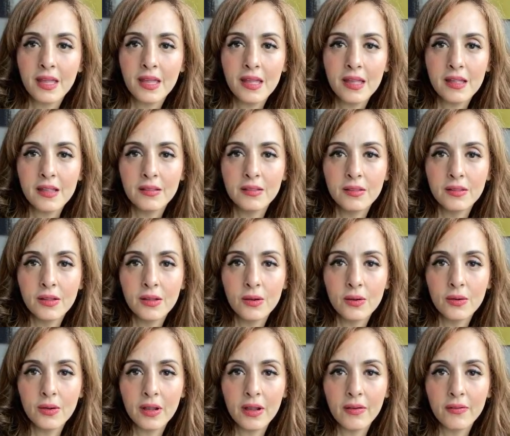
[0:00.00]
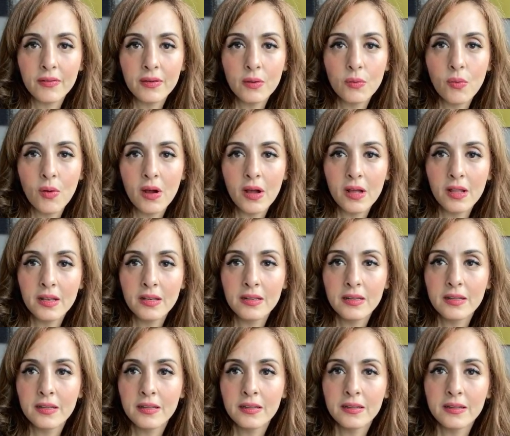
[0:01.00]
Hello,
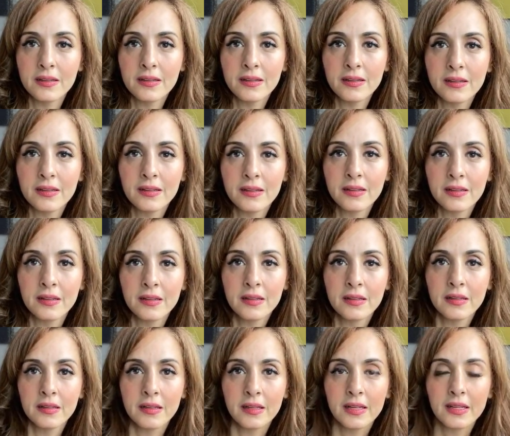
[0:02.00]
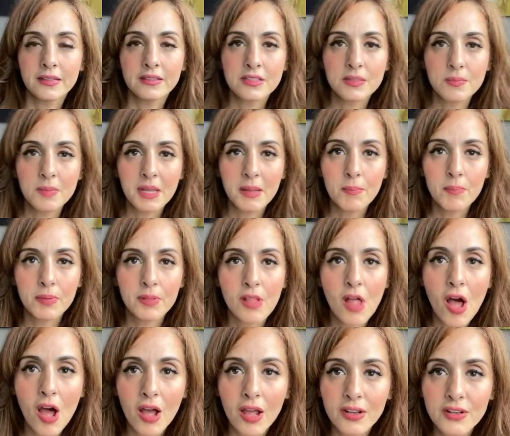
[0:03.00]
everyone. It's me,
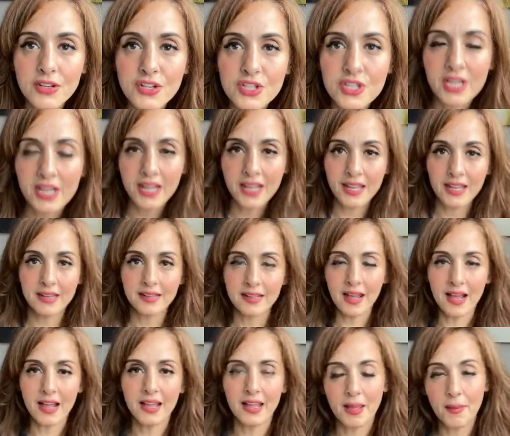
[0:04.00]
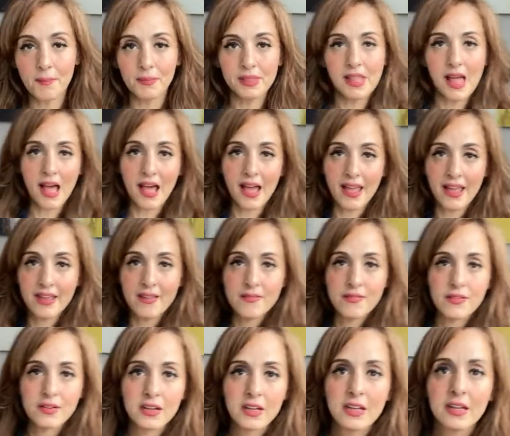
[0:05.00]
Blanche, and I am
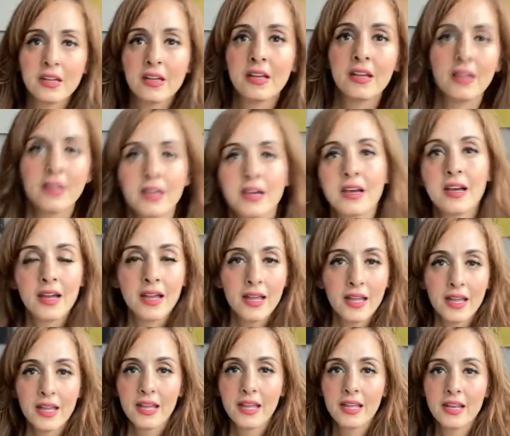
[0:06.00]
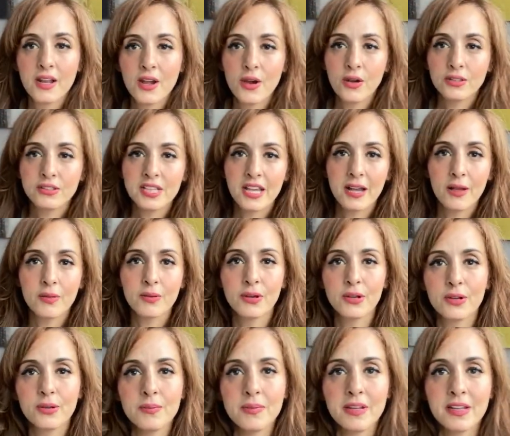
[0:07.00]
live in a hotel
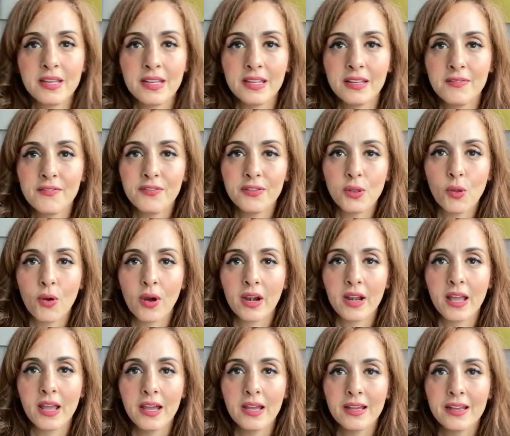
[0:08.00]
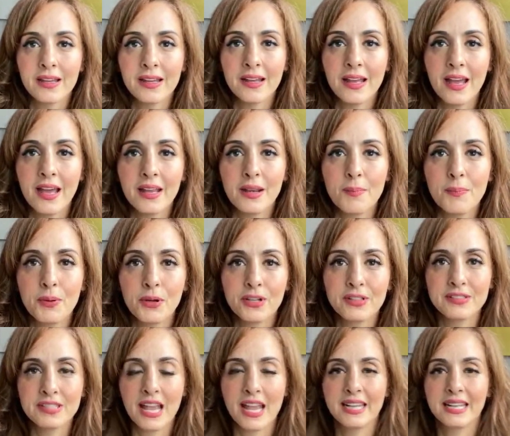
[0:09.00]
room in Florida. Had a book
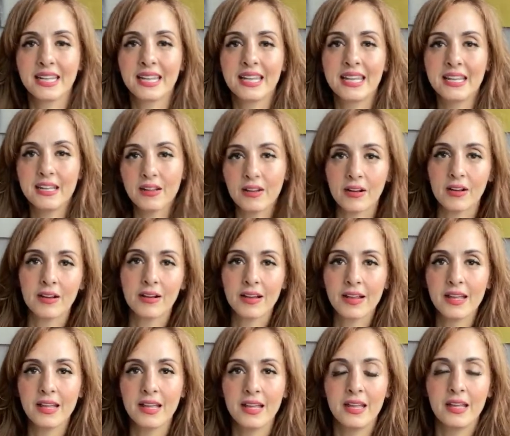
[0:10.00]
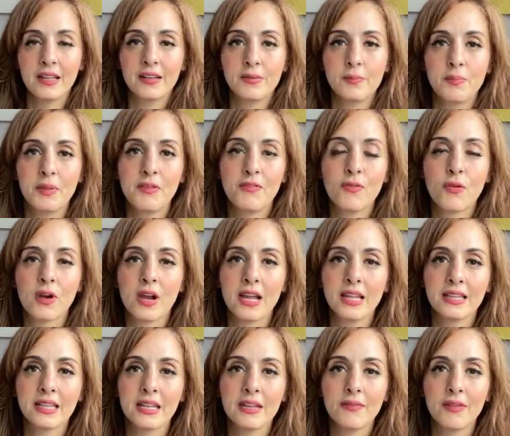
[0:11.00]
signing here, and before I
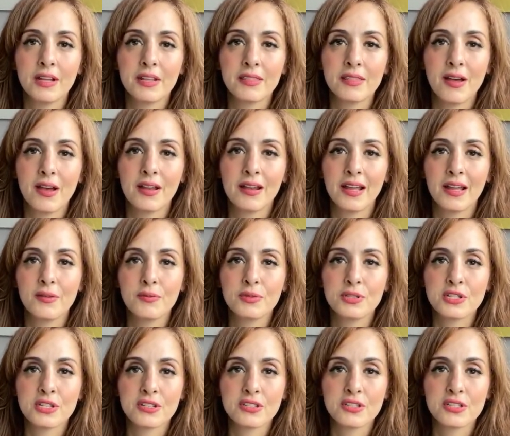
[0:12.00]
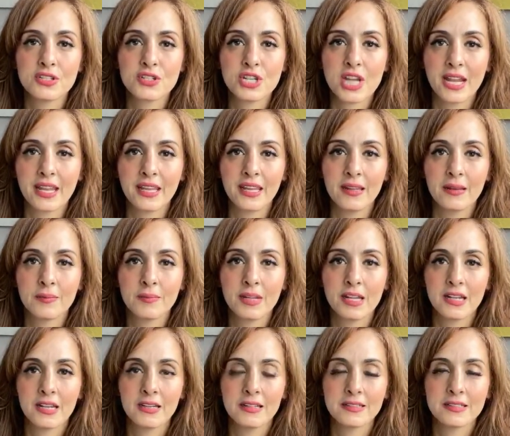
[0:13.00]
leave, I thought I would just check in
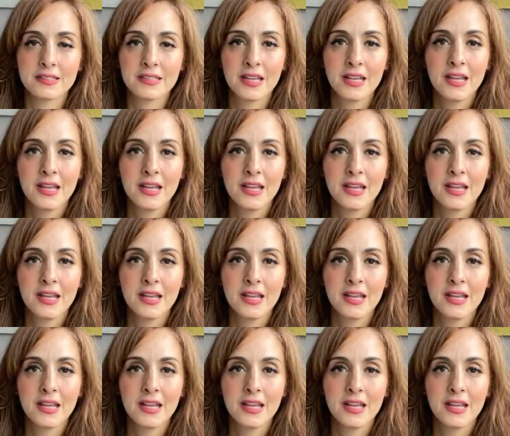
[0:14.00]
because